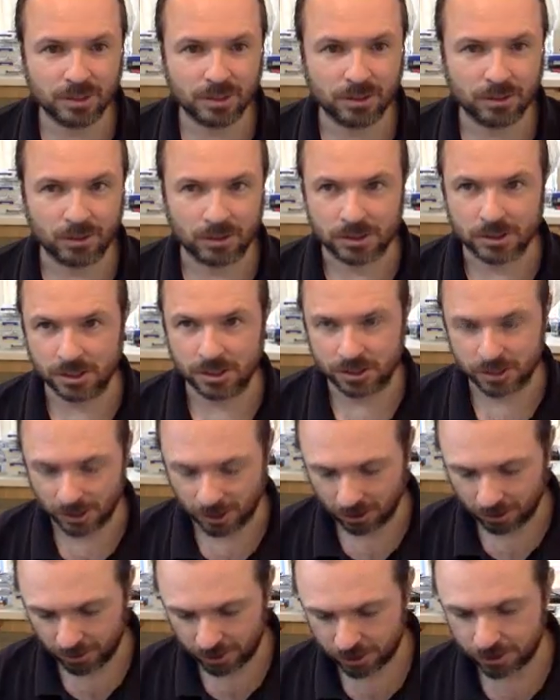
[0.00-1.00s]
At
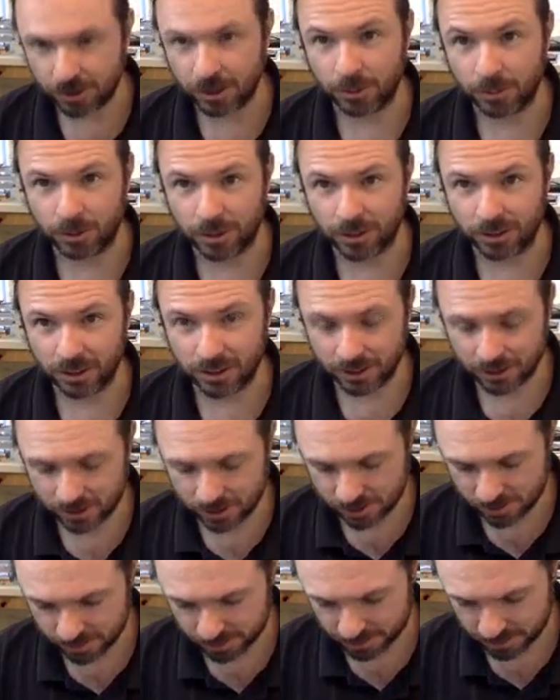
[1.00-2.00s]
TCRS you had one of
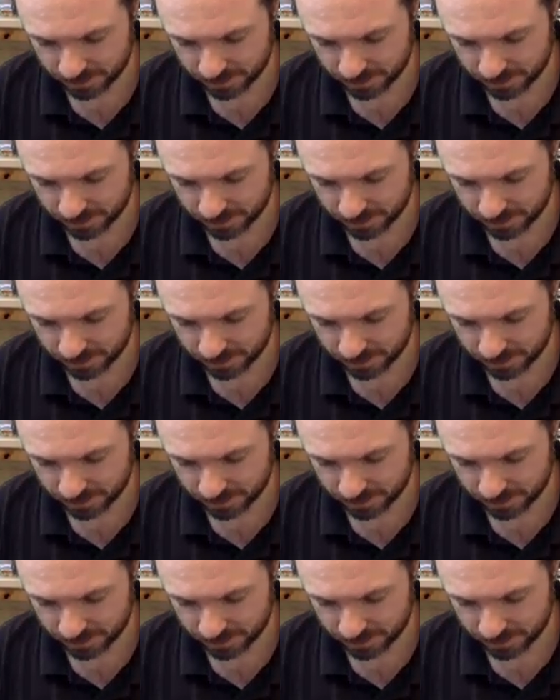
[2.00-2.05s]
these.